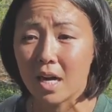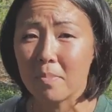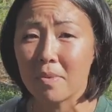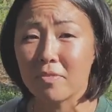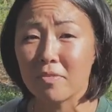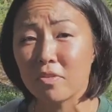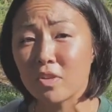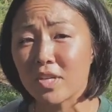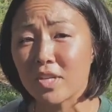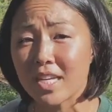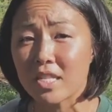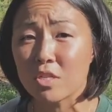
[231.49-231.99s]

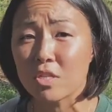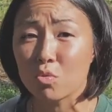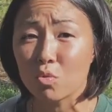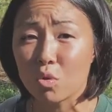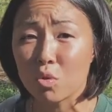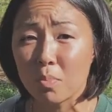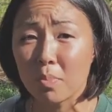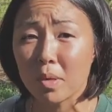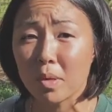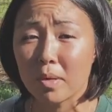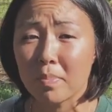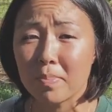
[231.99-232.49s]
If you get
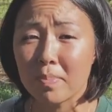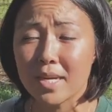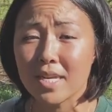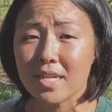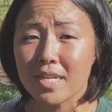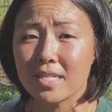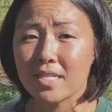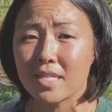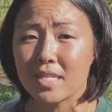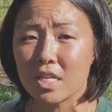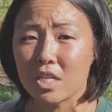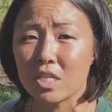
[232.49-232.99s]
dual
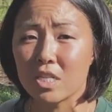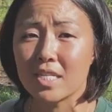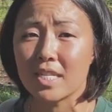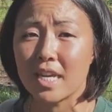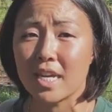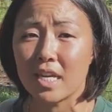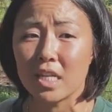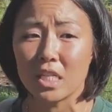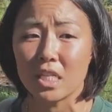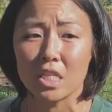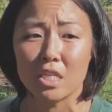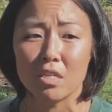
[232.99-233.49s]
purpose, it could
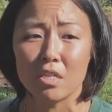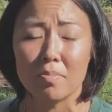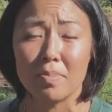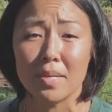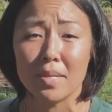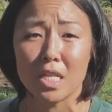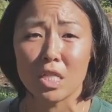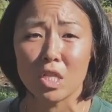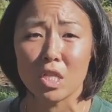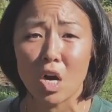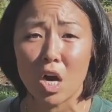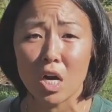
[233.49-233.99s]
take a little
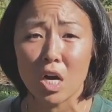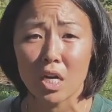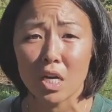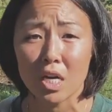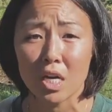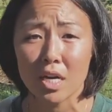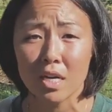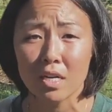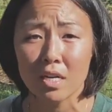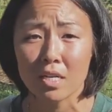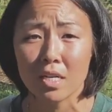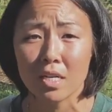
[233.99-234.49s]
bit longer.